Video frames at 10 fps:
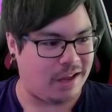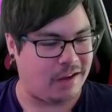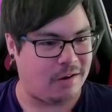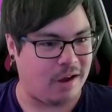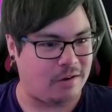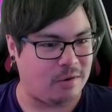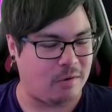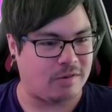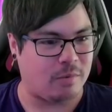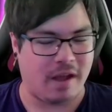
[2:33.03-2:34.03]
I don't, I don't know,
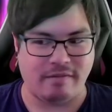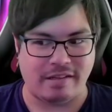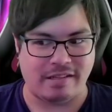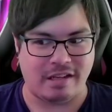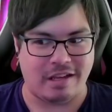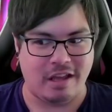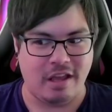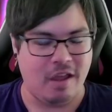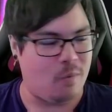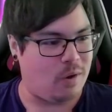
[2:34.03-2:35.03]
so we'll have to see
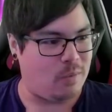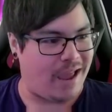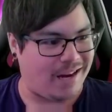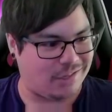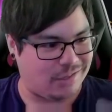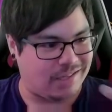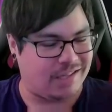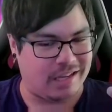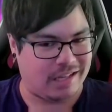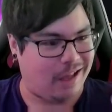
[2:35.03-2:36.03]
when we actually
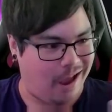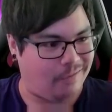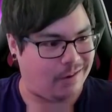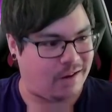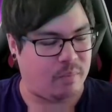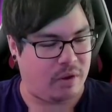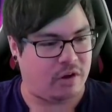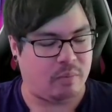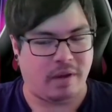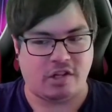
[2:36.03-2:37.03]
see it live to get a
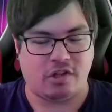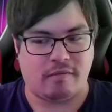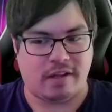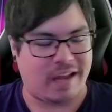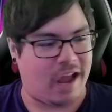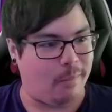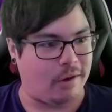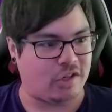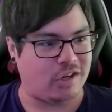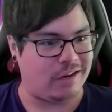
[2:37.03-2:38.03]
better picture of like how
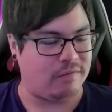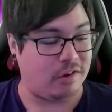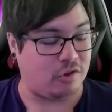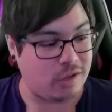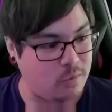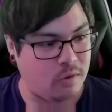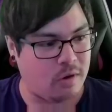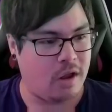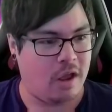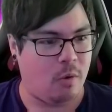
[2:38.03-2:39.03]
much individually
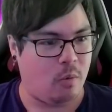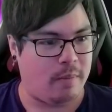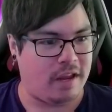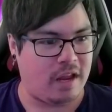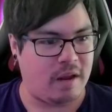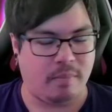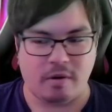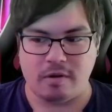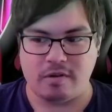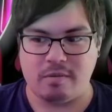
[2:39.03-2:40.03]
we're we're making
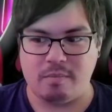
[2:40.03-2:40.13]
per